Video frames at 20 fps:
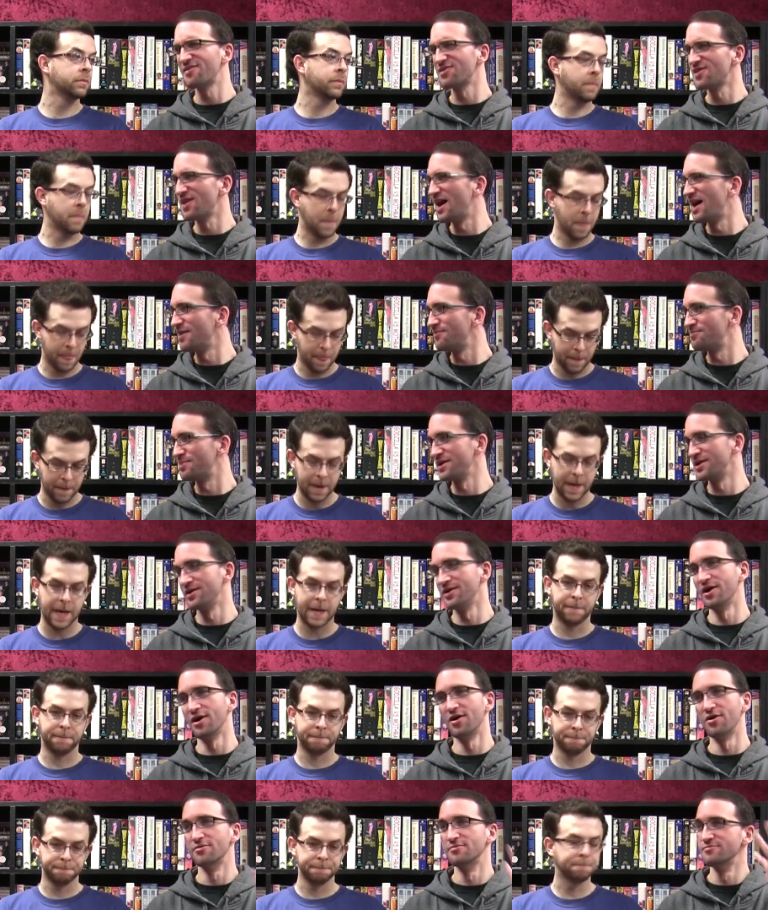Speaker 1: of a lot, but yeah. you
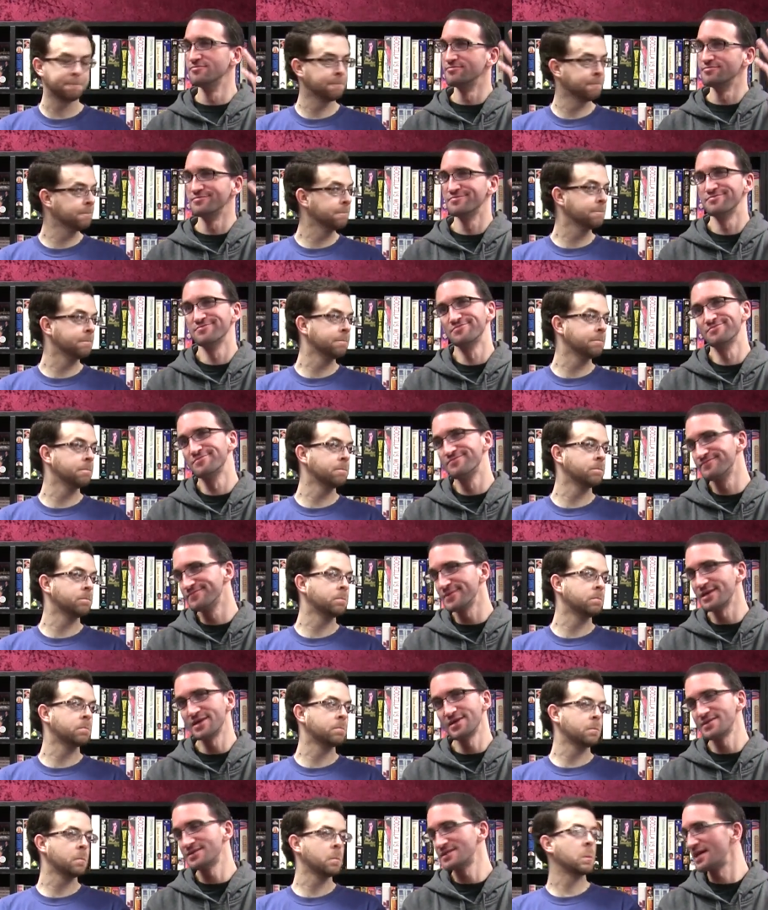know,
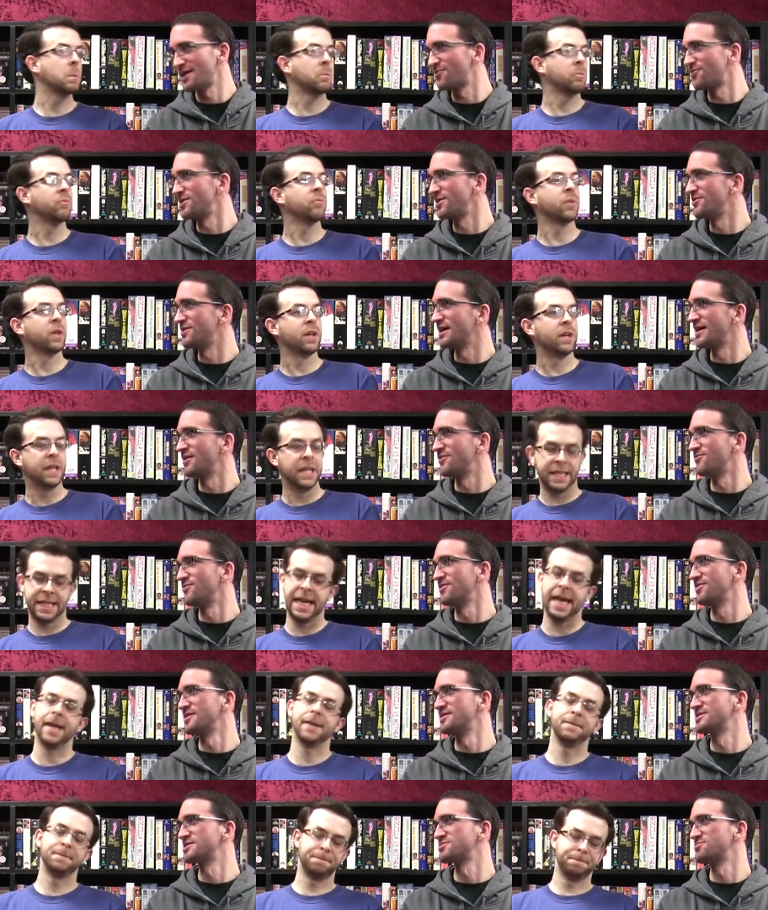you take what you get with
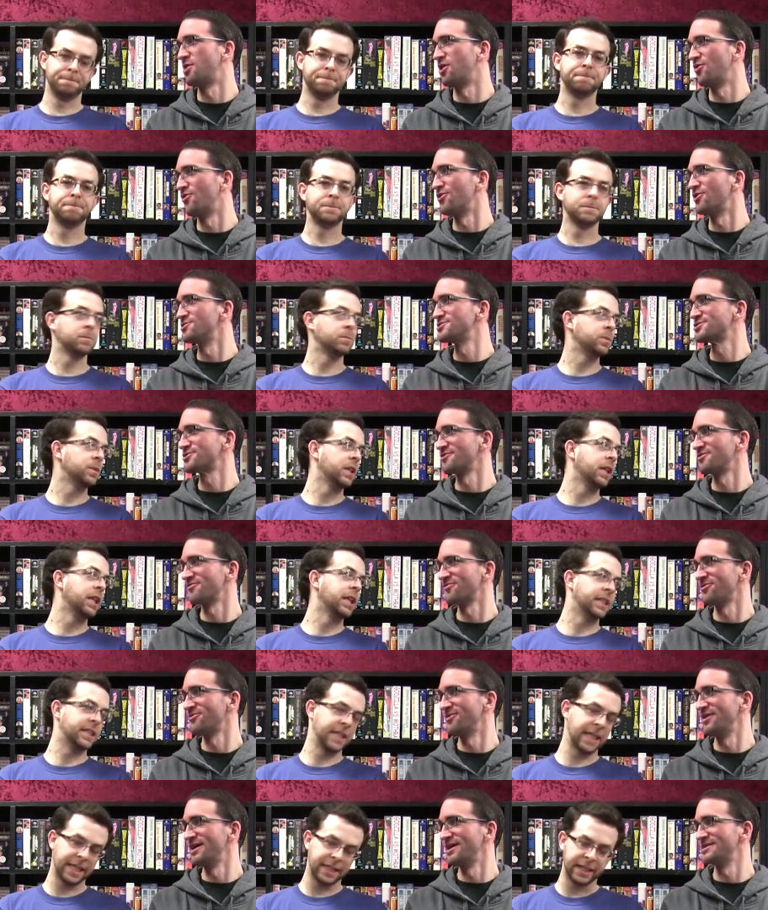yeah. the smaller sort of
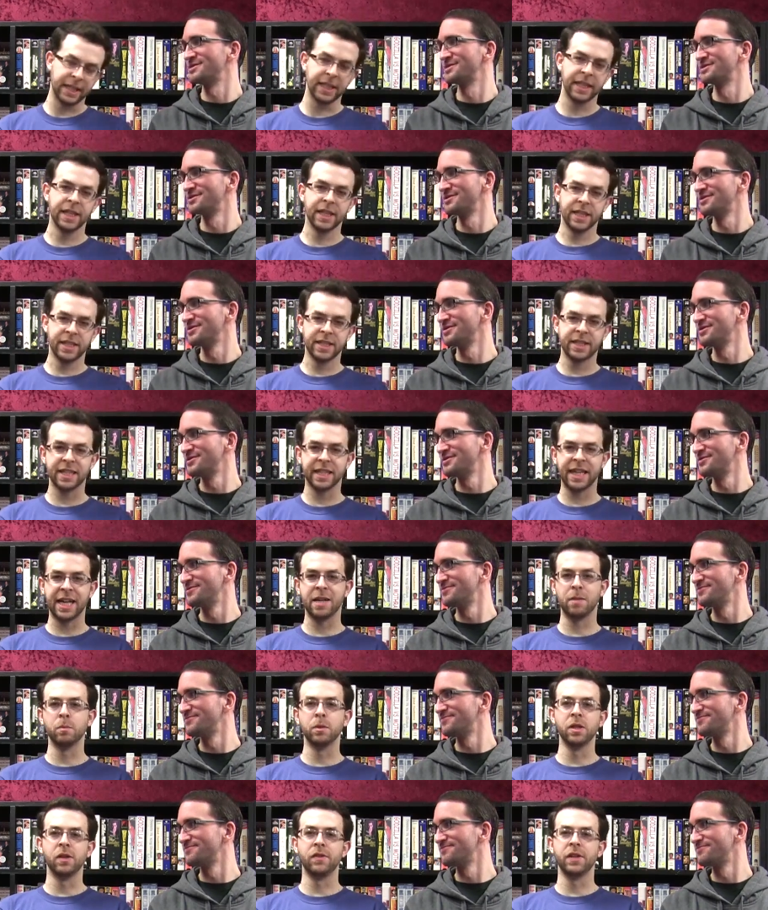release. Exactly.
Speaker 2: This is the kind
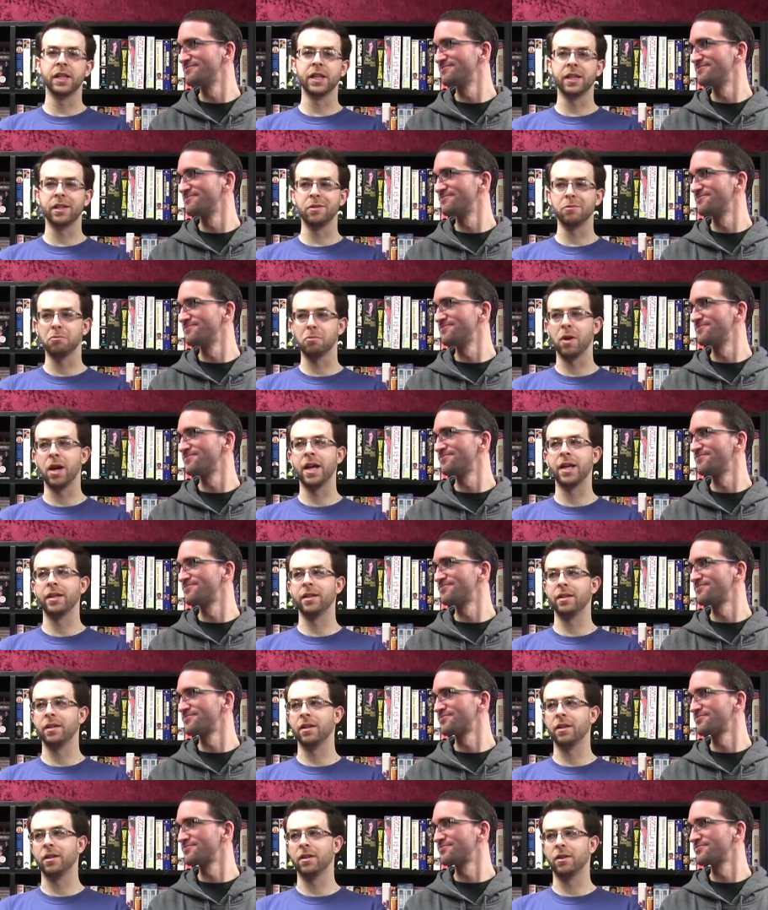of movie that you rent
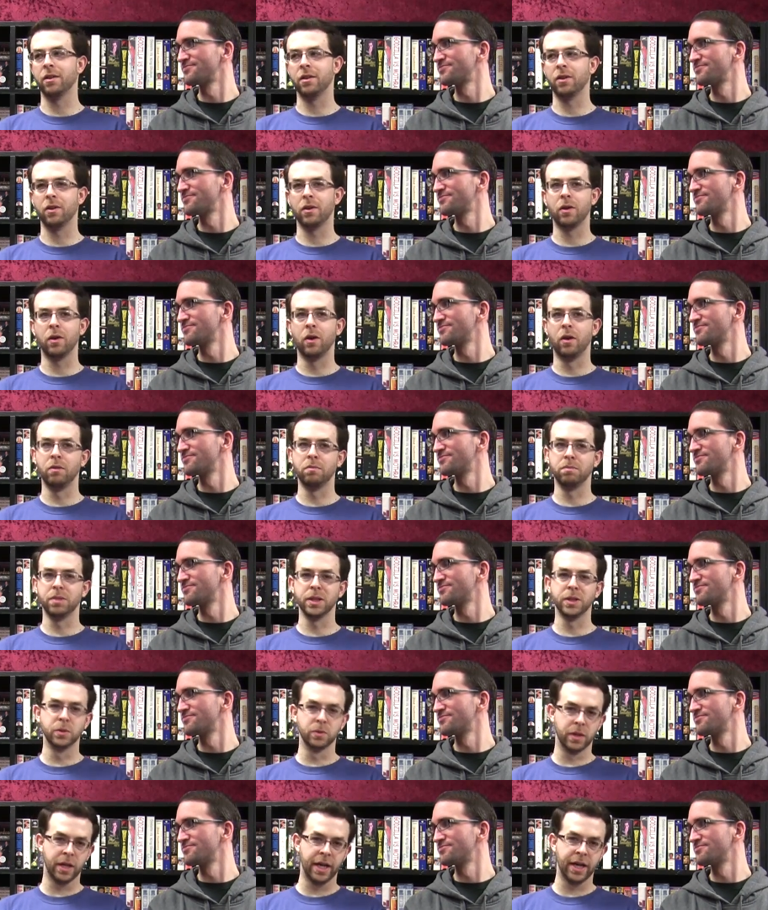on
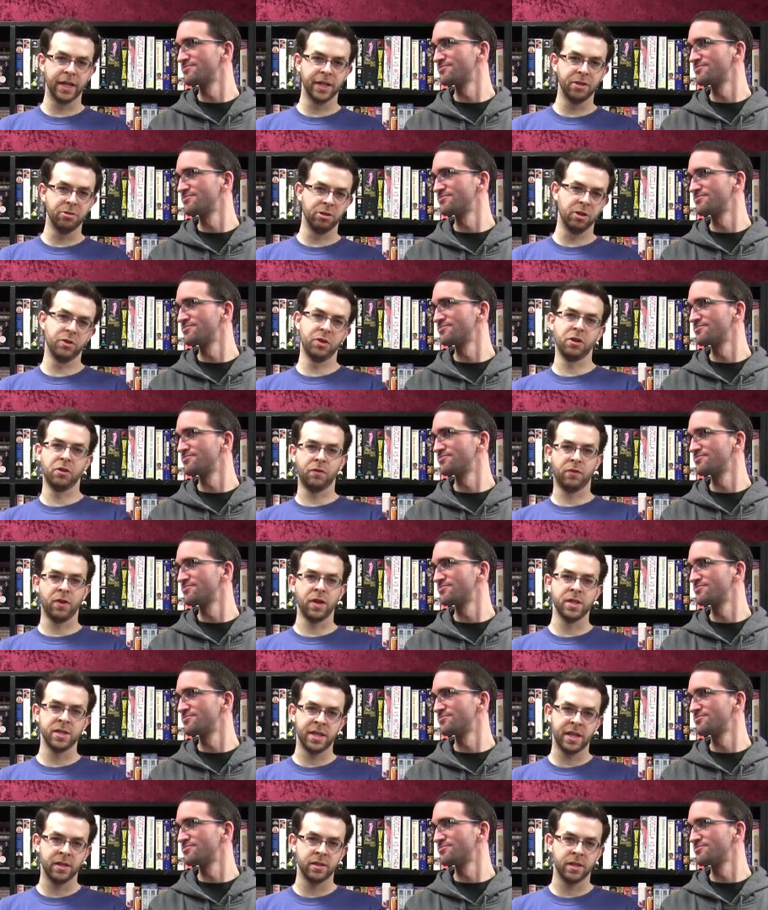Blu-ray and you go to your
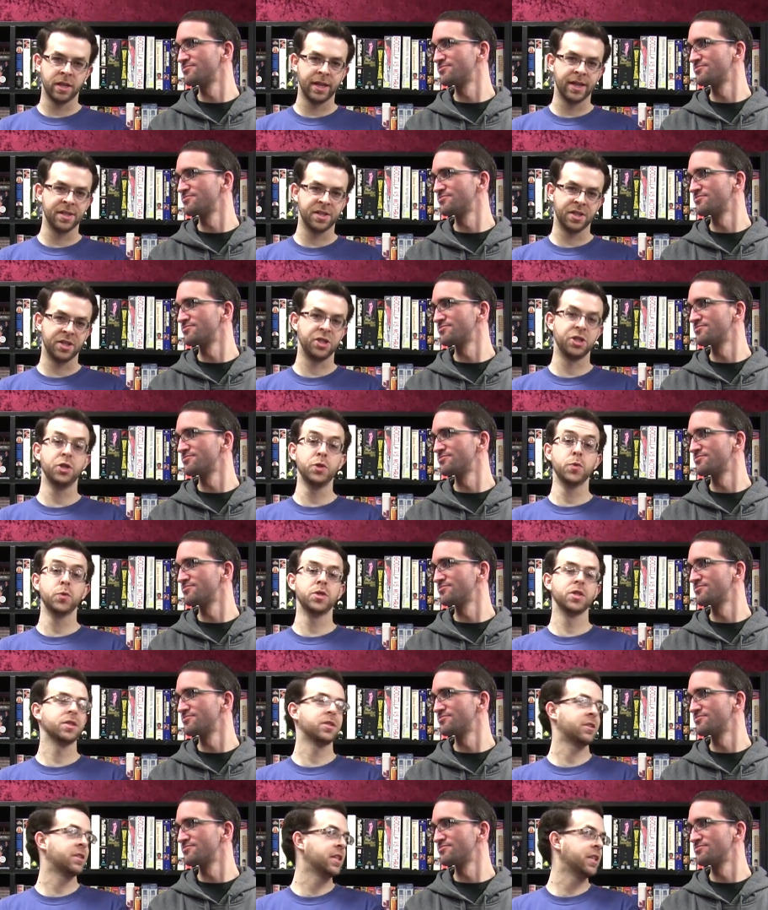friend's house that has the
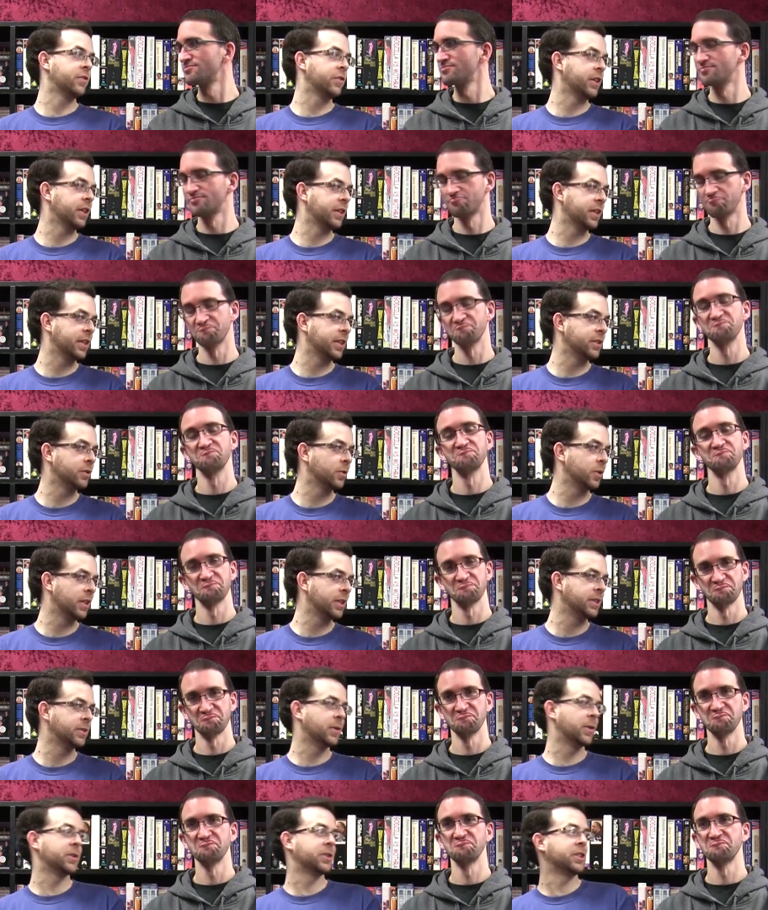hugest TV that you and
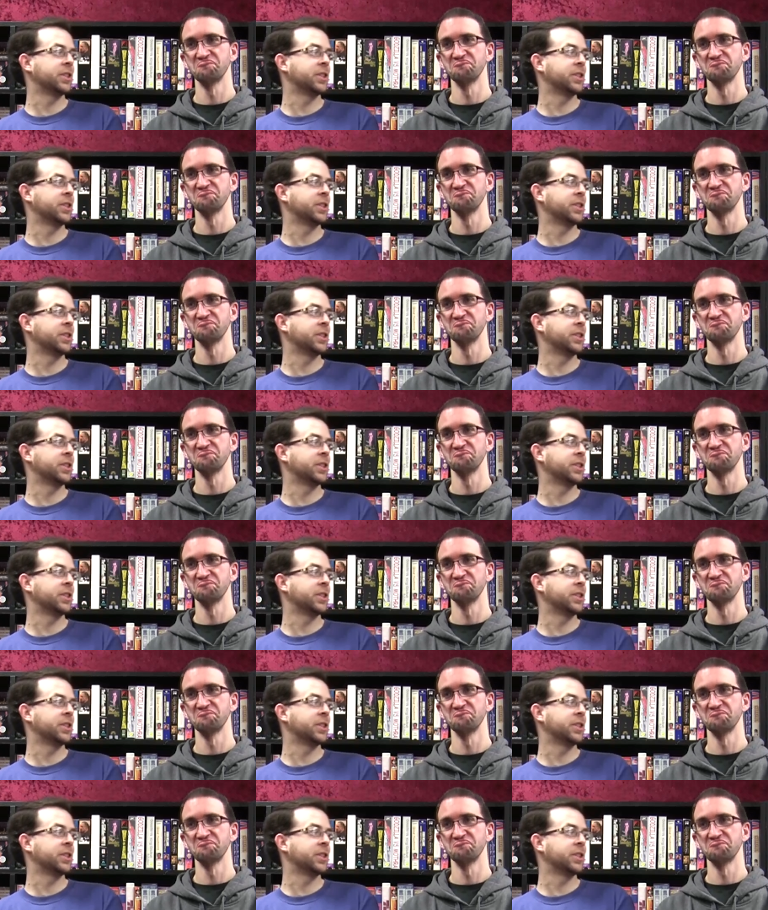you all